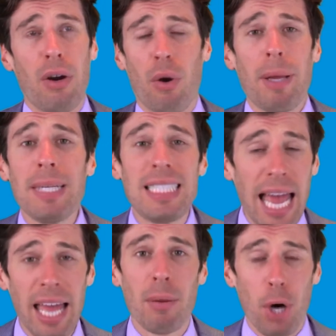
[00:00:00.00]
I don't know, maybe
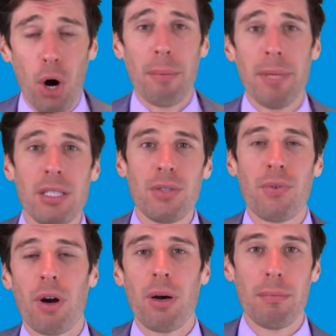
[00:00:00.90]
10 apartments
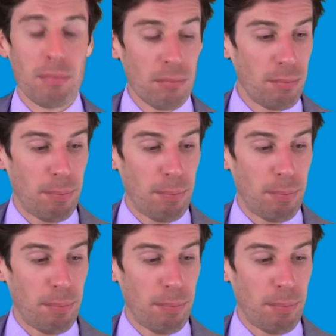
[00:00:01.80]
from